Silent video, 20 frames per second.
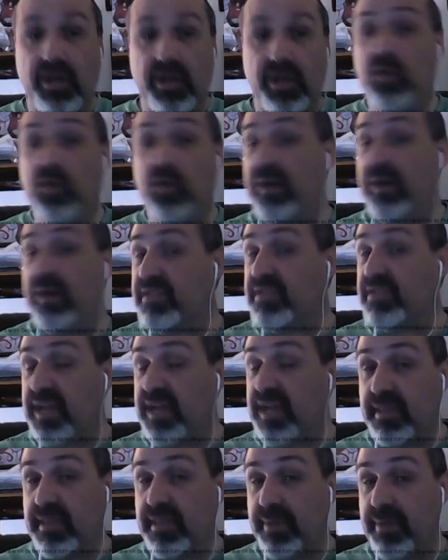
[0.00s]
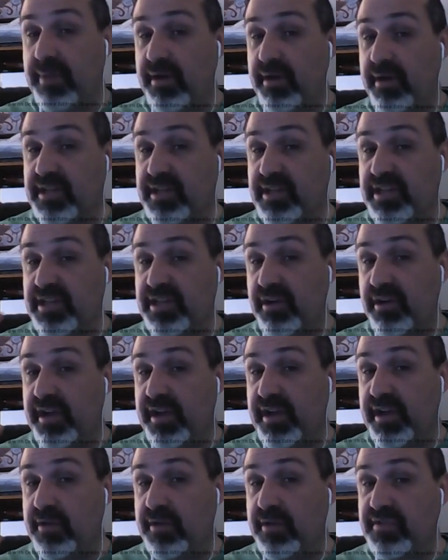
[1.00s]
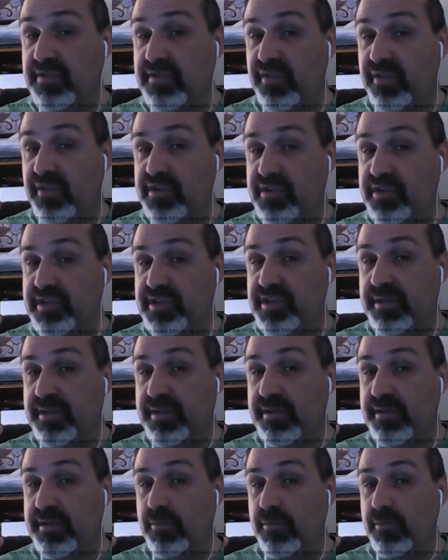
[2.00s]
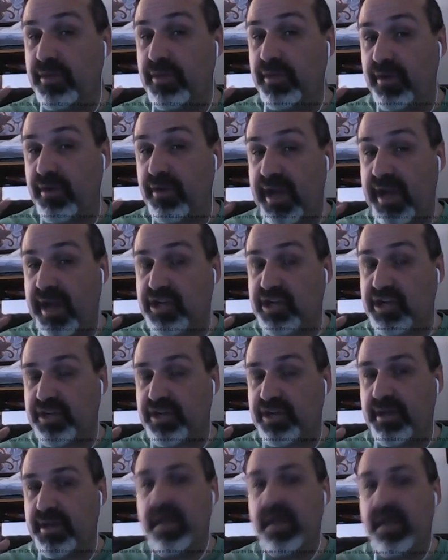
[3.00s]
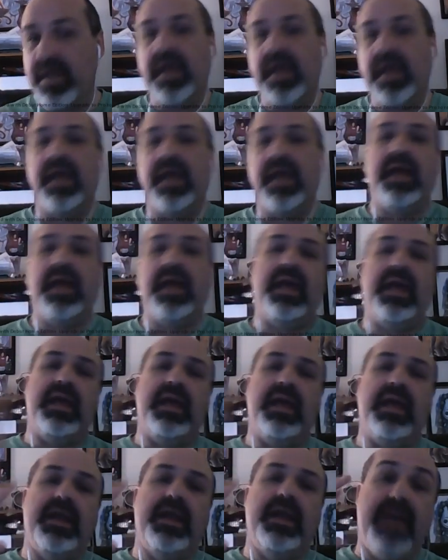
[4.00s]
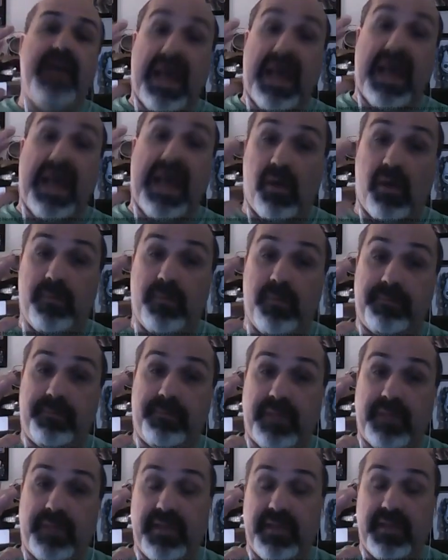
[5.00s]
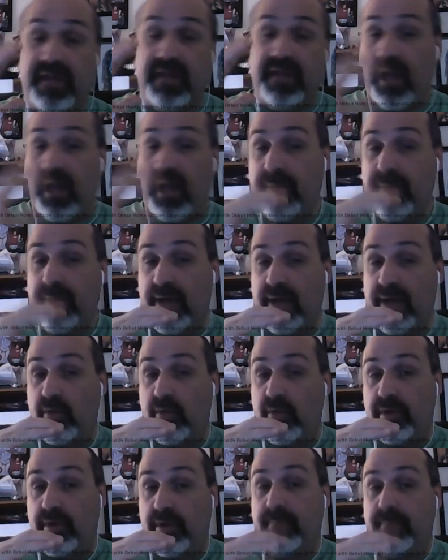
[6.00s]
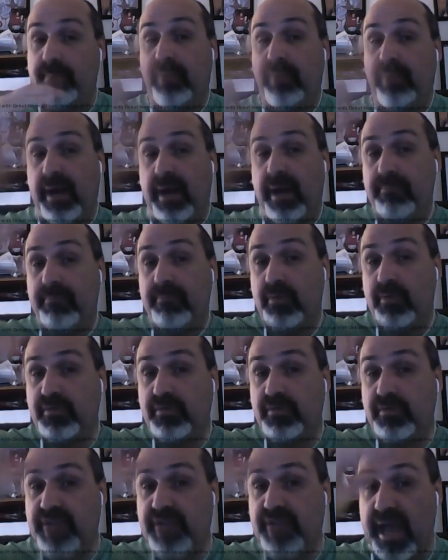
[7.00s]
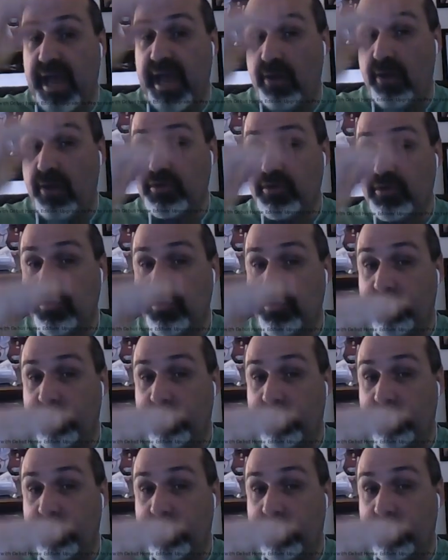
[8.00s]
Whoever's got the better dexterity goes first with their action. Now, in the combat order, Bob moves down to the